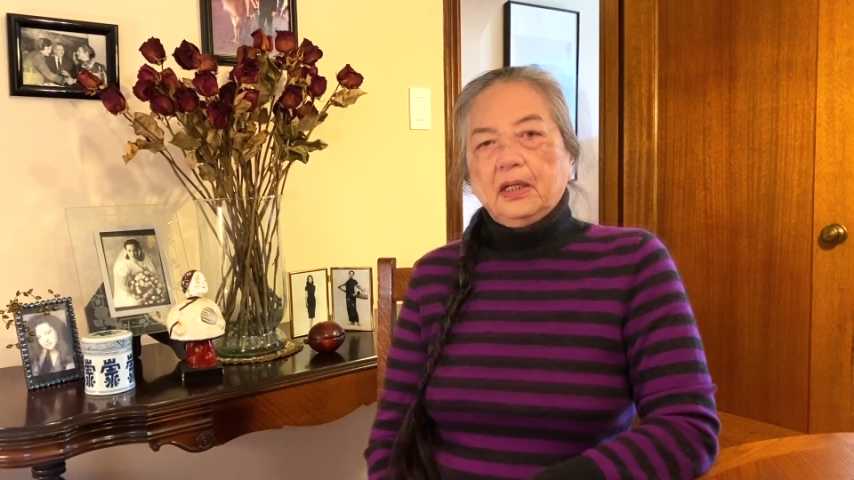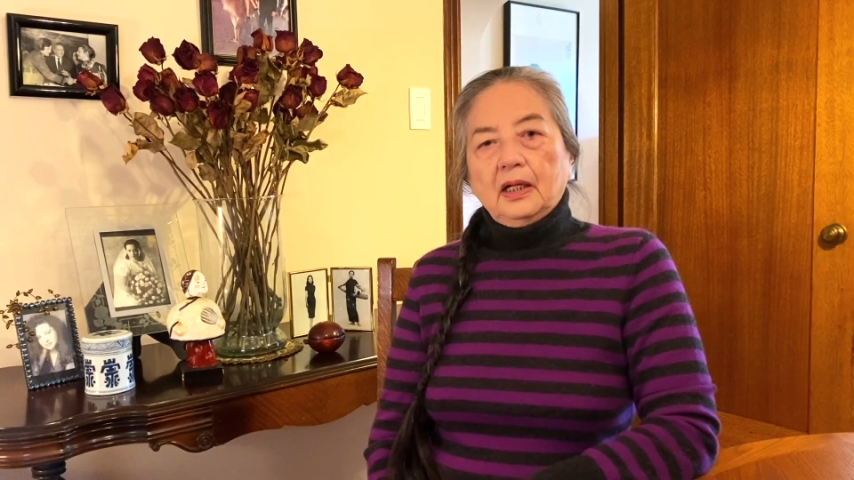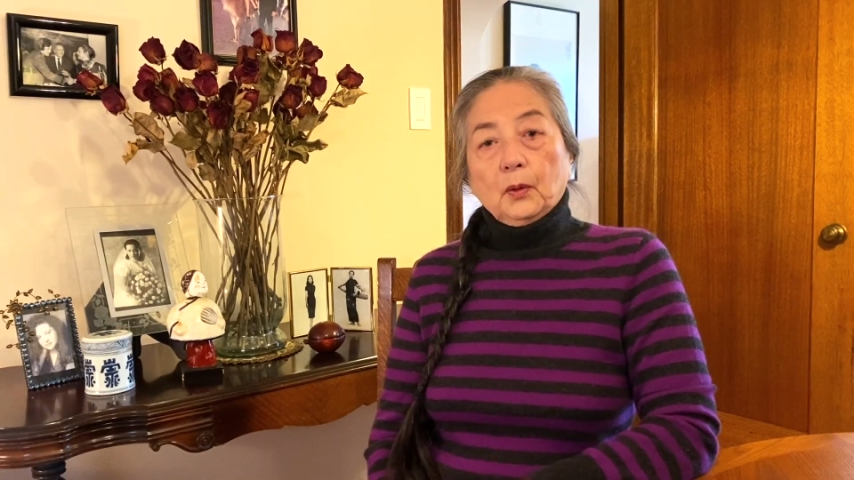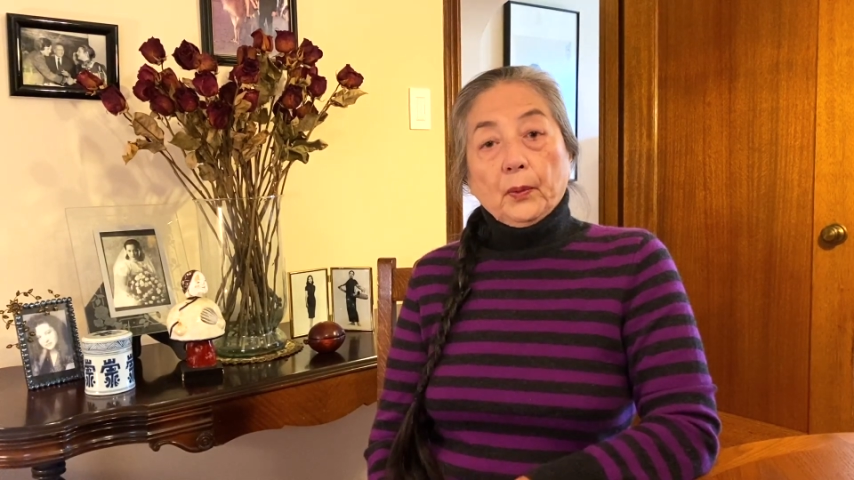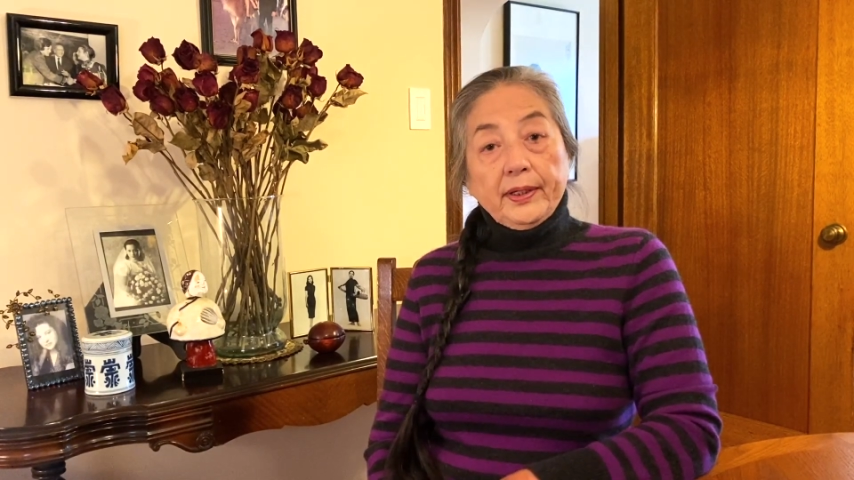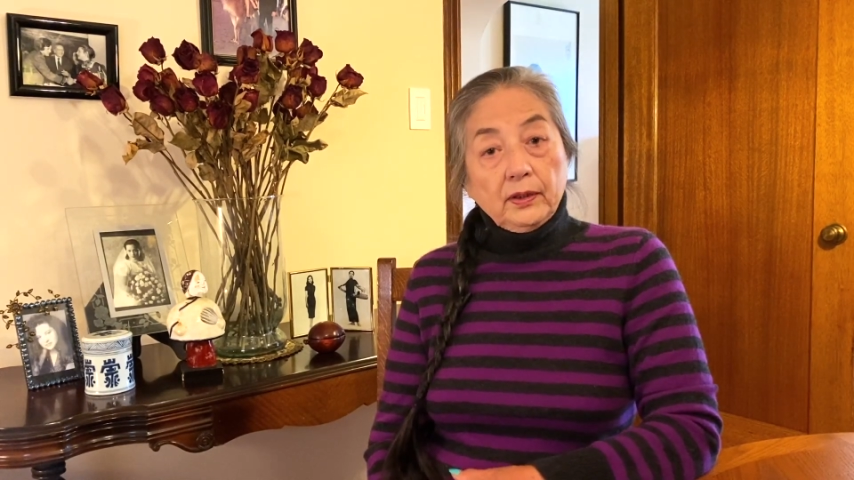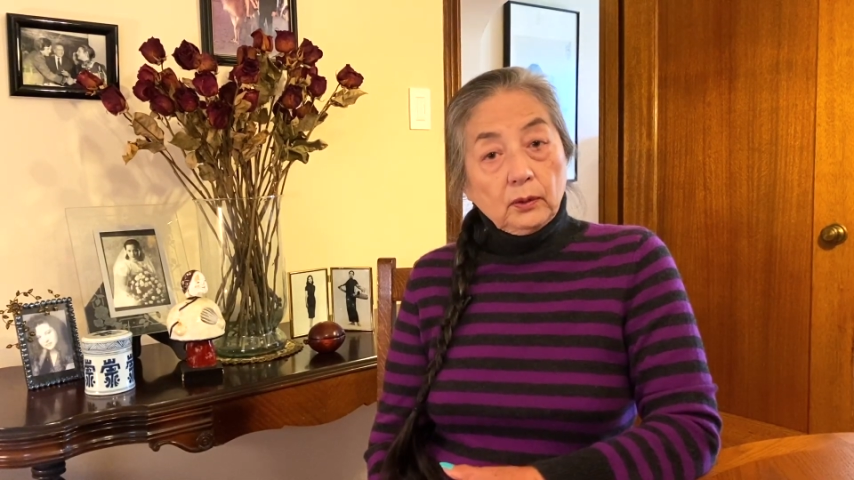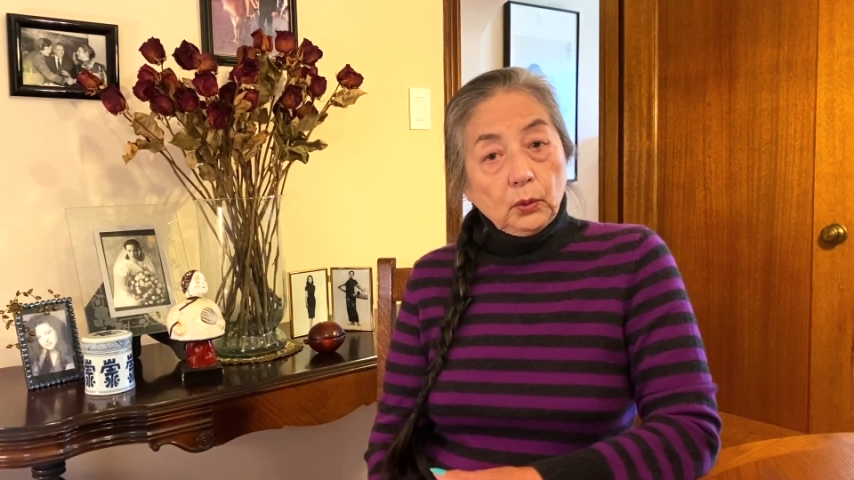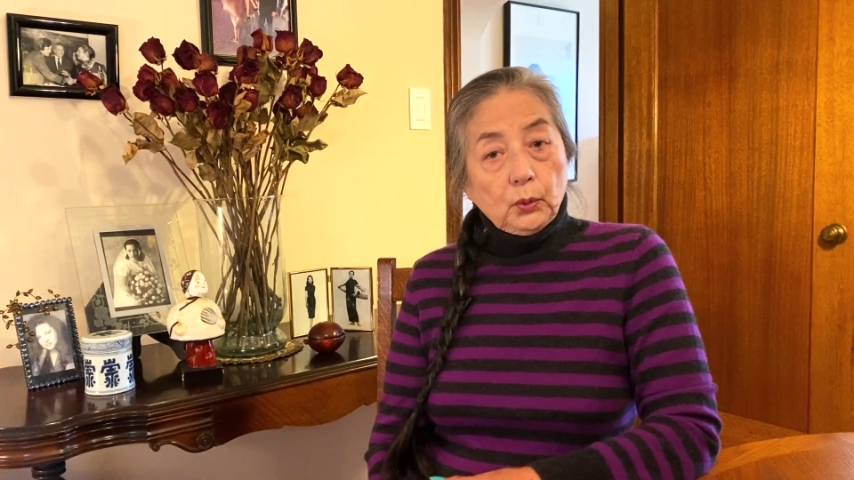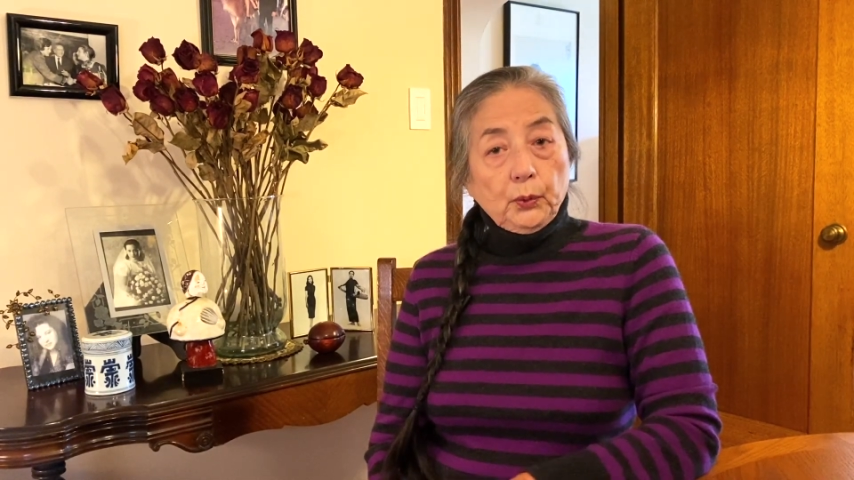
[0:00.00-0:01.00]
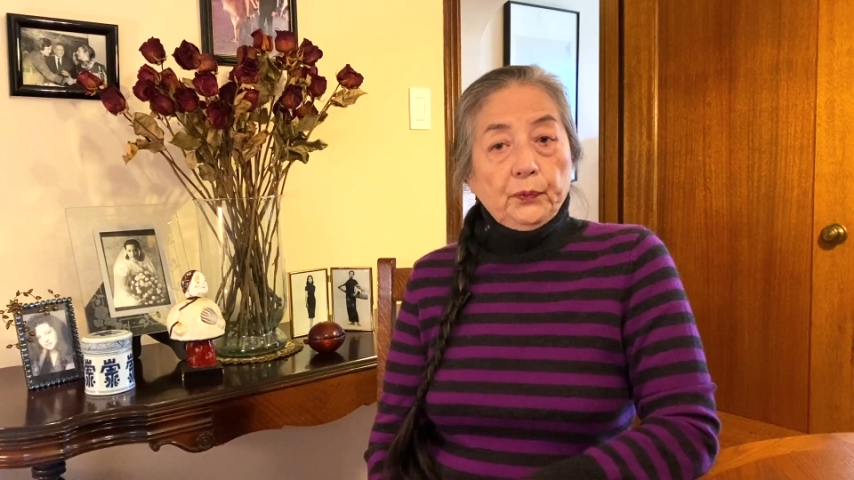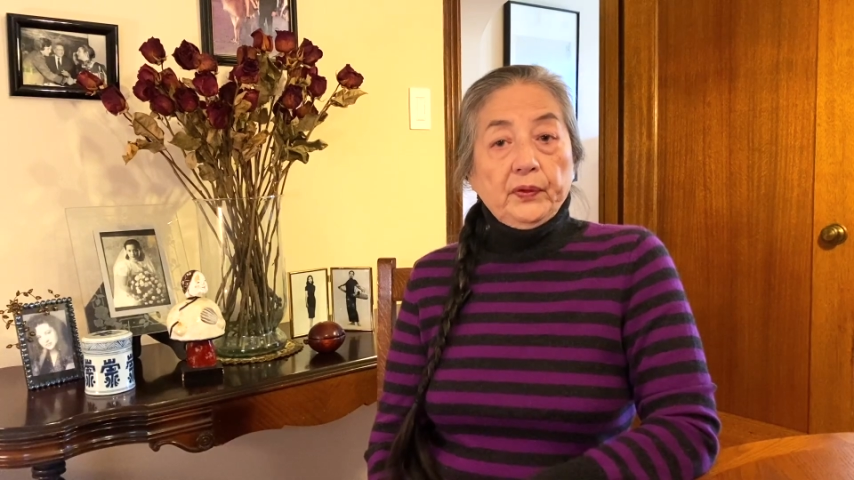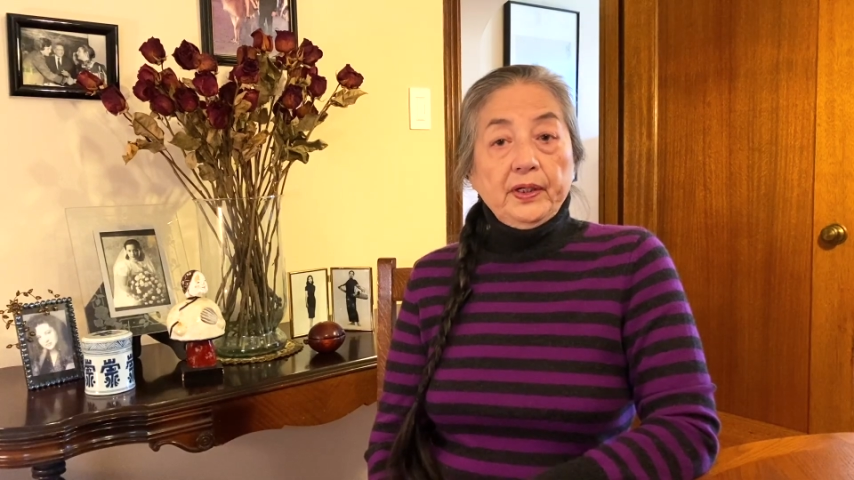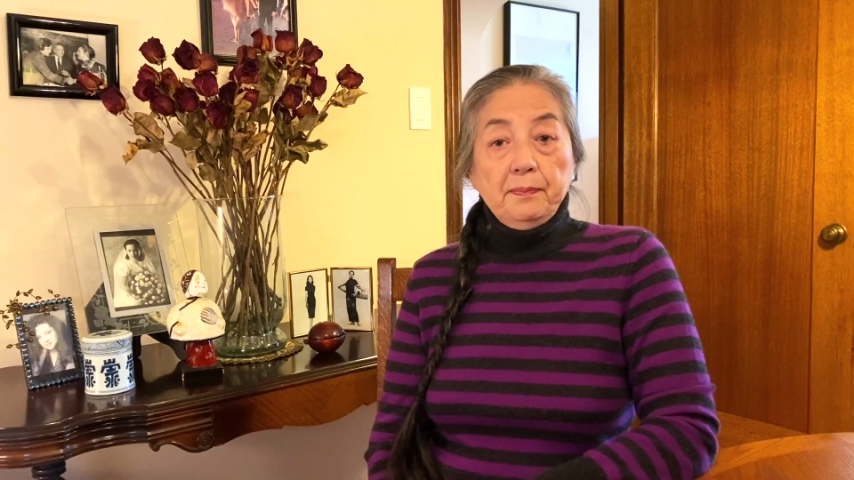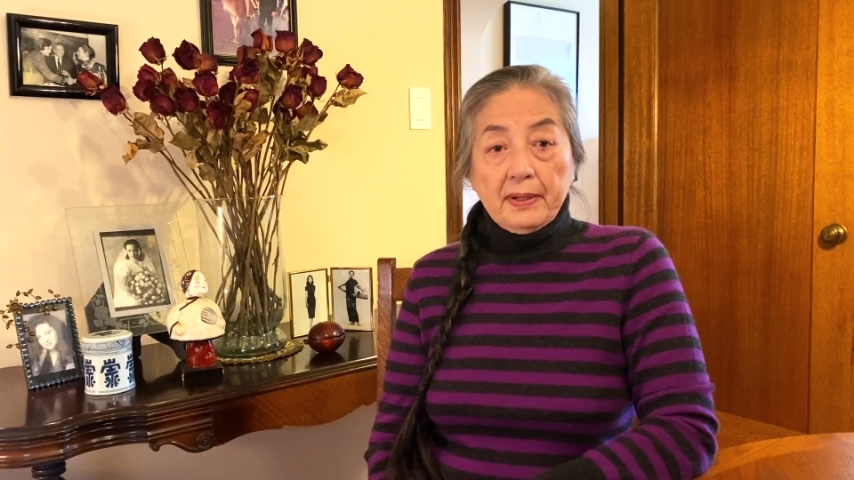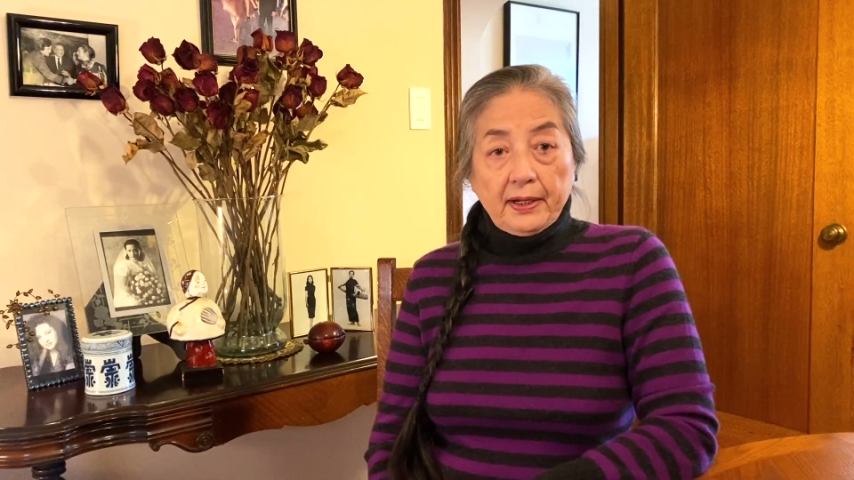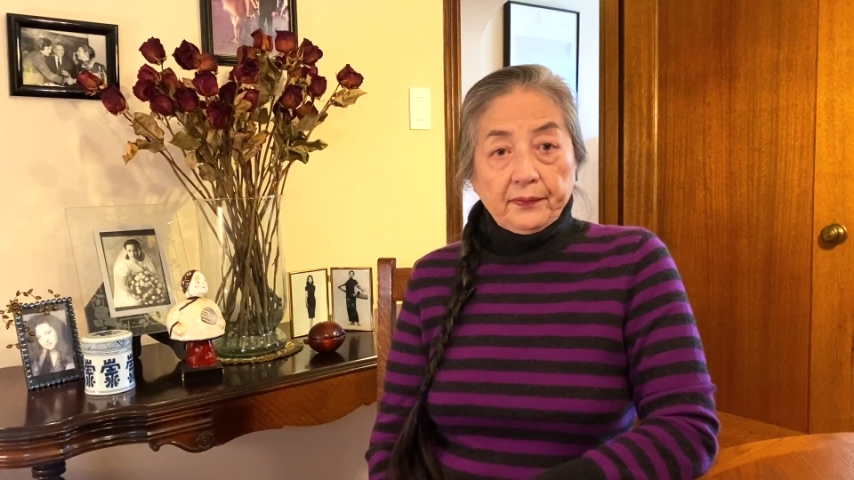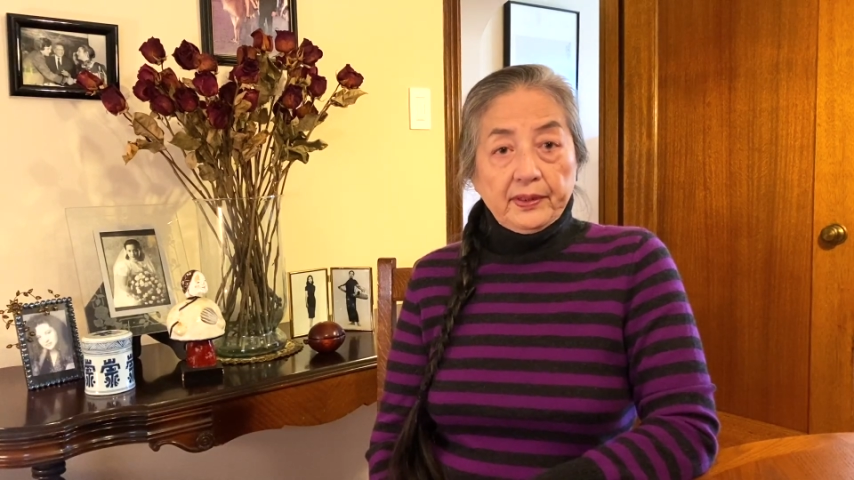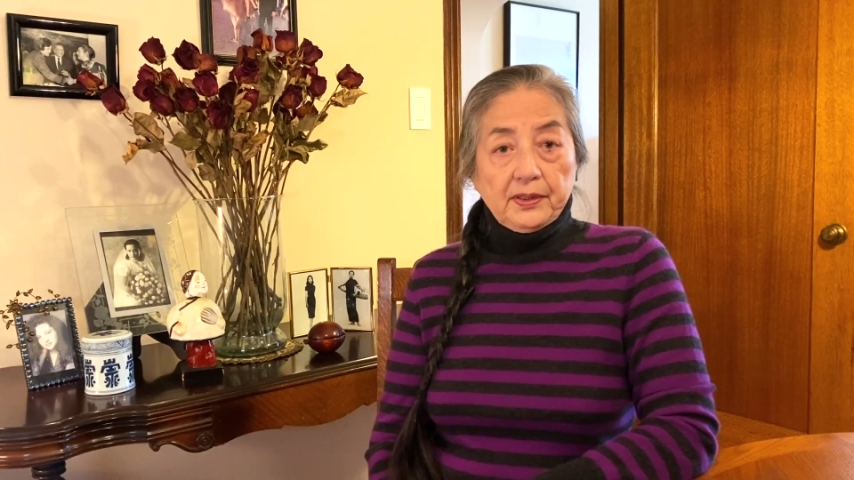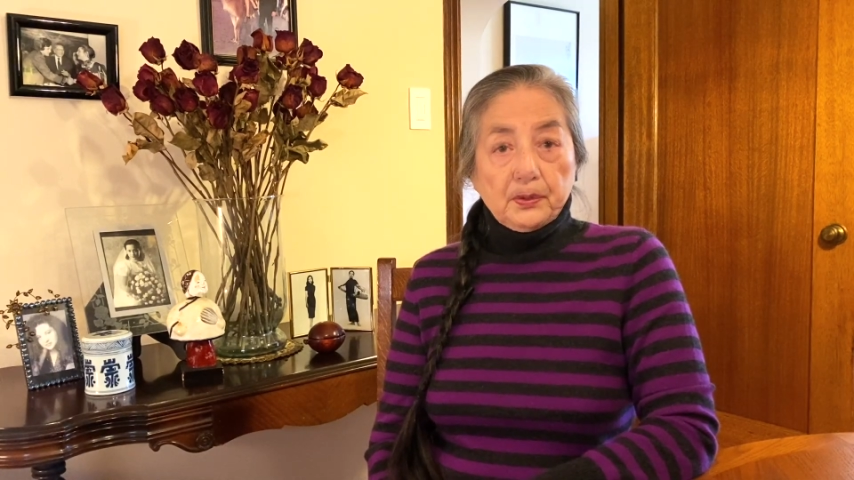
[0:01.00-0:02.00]
A widow who
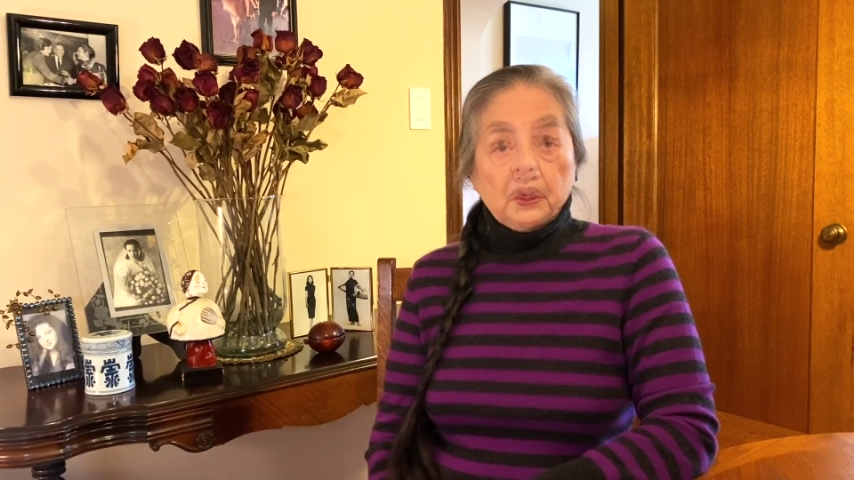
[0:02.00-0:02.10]
remarried